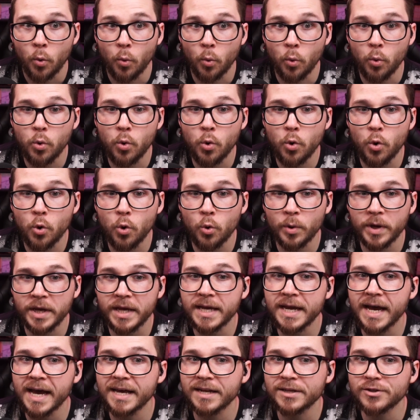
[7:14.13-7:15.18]
Ooh,
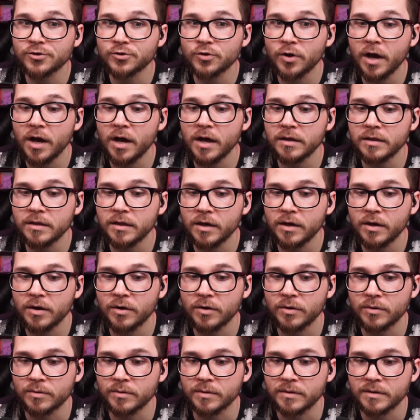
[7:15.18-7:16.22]
we kind of strong,
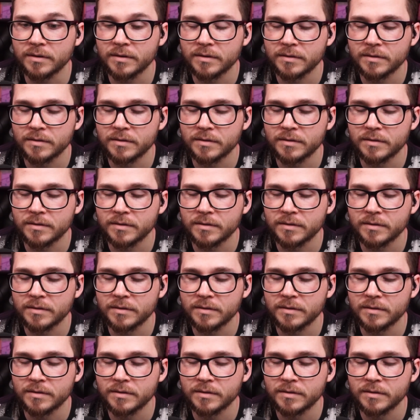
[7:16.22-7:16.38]
though.